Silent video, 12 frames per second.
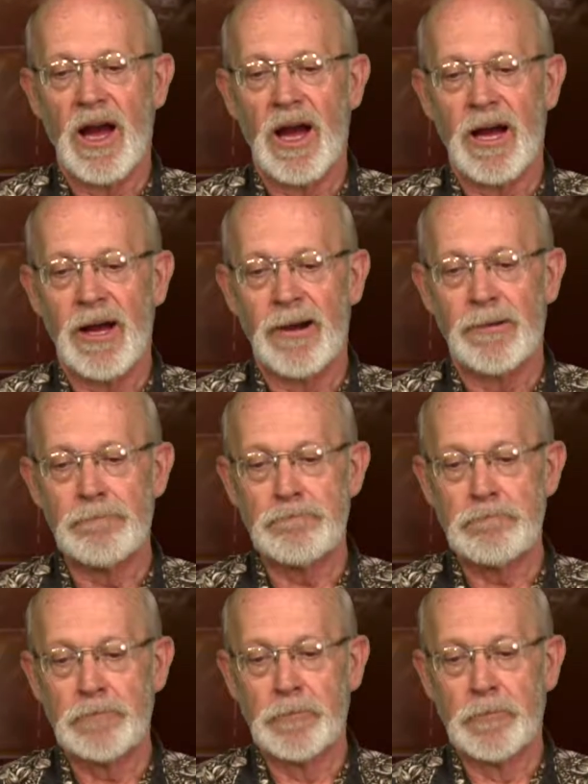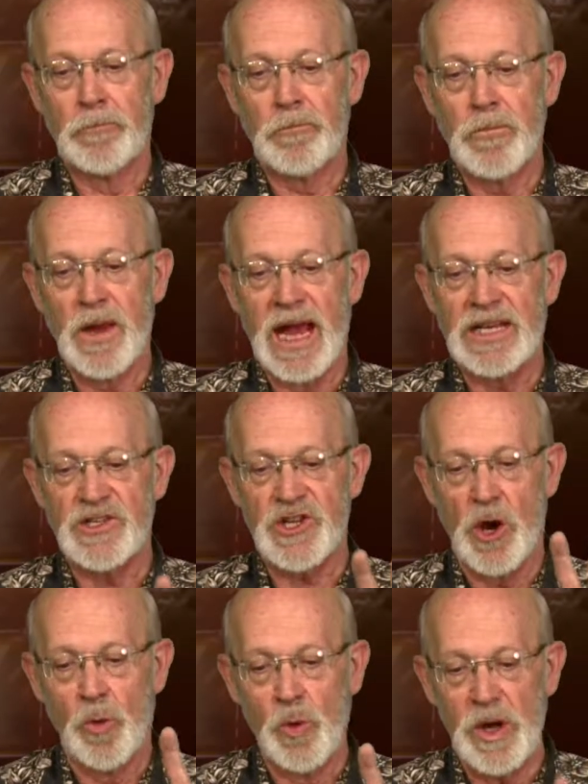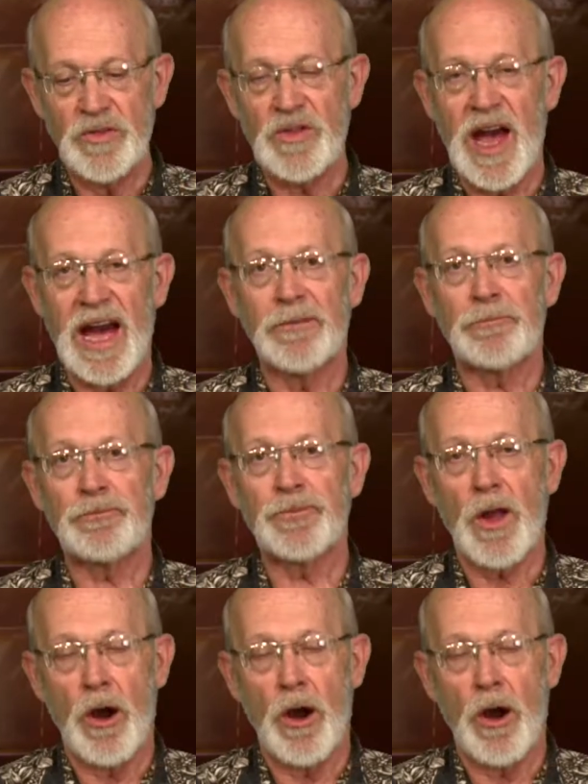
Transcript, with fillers: Uh, and so with that,